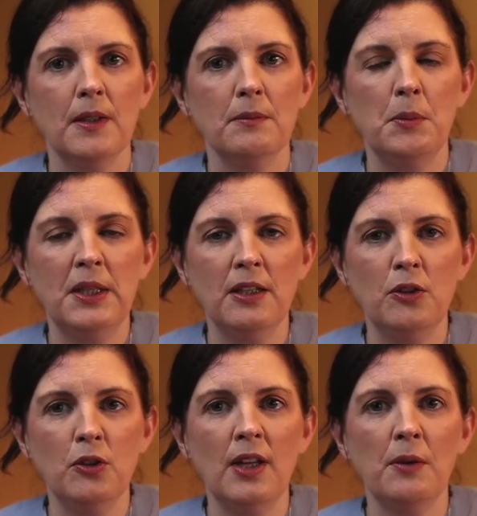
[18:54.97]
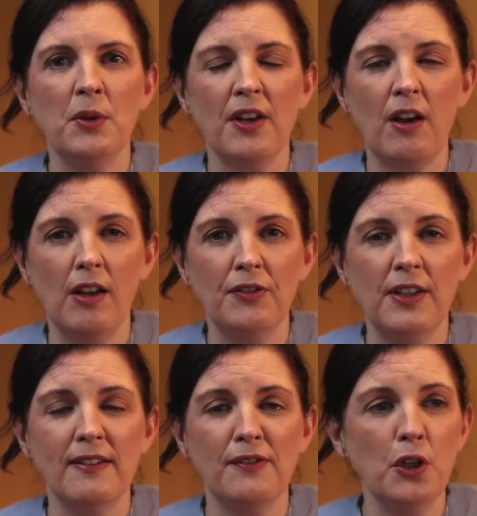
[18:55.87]
But we can do that with a
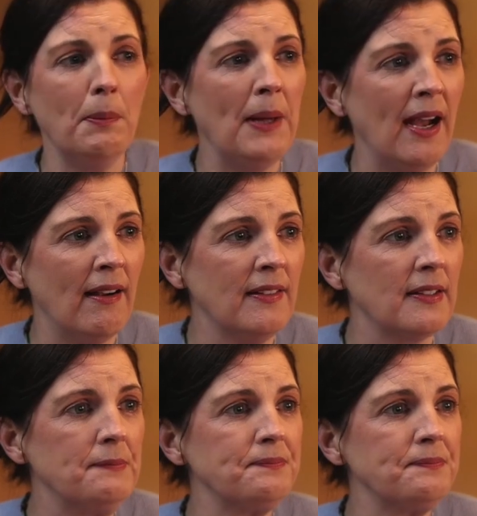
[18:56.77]
confidence. If you're a parent